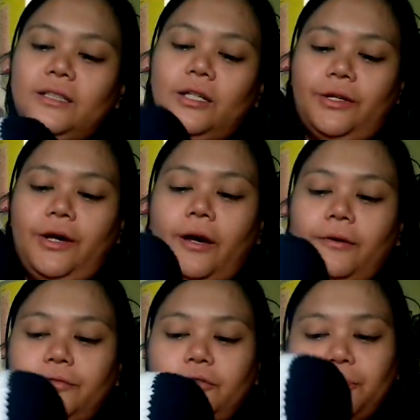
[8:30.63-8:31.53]
Still
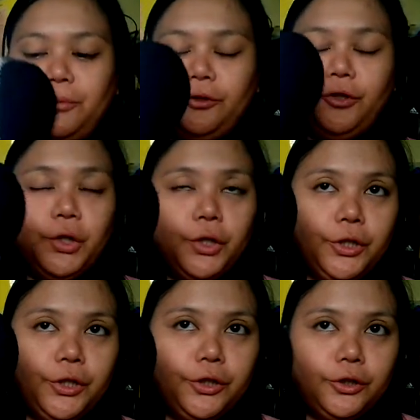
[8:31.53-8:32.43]
have to put
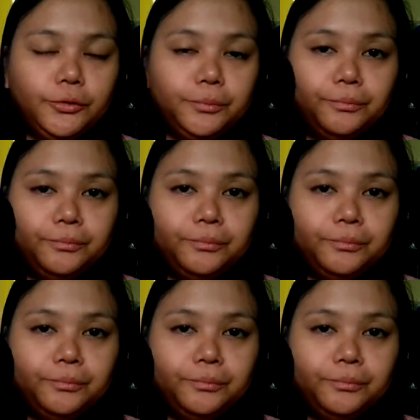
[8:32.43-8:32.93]
the